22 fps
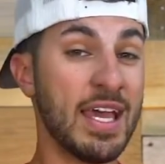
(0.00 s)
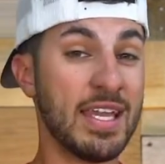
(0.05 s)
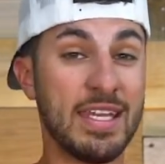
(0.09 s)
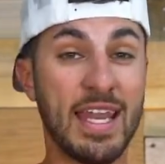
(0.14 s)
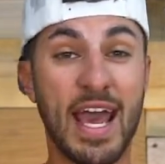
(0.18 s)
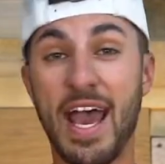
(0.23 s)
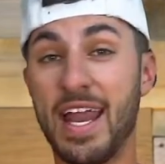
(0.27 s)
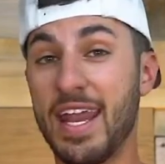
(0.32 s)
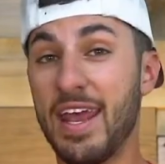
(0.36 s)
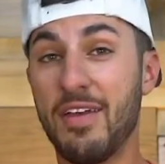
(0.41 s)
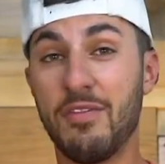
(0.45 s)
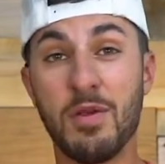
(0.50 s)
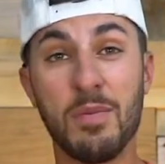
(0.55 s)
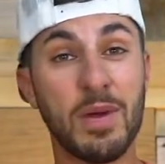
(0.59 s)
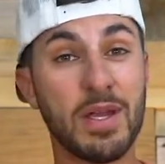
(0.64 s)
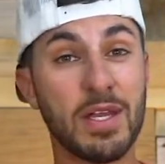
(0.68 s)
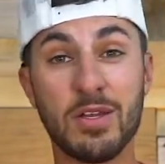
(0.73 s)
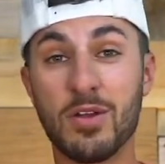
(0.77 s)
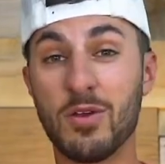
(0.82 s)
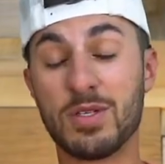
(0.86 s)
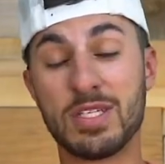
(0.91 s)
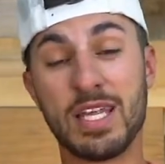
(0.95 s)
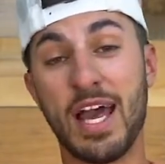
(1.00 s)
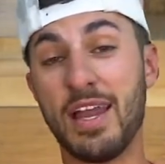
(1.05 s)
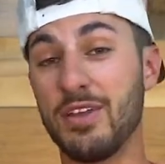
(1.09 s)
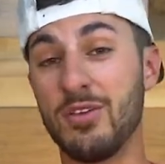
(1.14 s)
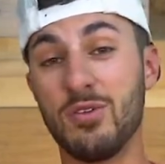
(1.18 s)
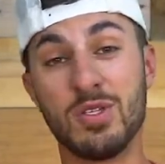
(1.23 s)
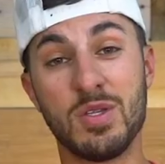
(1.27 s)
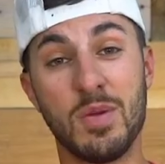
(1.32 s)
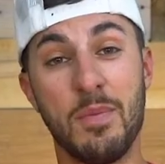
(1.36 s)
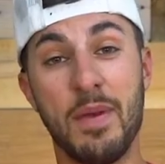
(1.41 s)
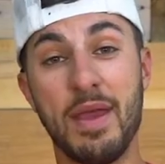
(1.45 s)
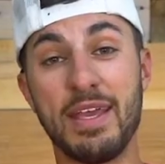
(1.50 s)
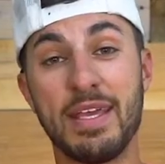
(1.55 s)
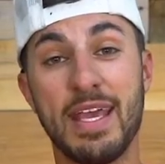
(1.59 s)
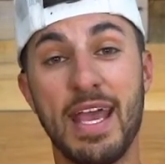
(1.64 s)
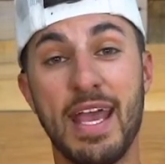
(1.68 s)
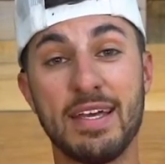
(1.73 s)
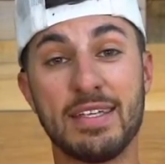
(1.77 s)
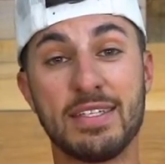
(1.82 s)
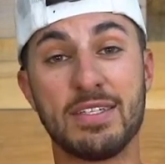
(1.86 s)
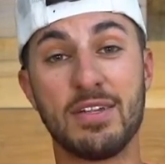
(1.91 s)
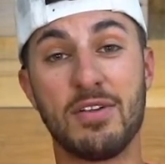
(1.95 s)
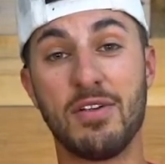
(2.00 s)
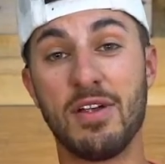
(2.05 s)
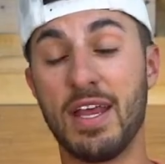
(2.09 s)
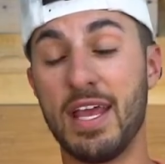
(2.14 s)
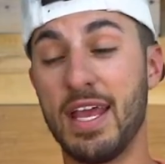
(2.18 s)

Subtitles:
Not everybody knows how to use a baitcaster,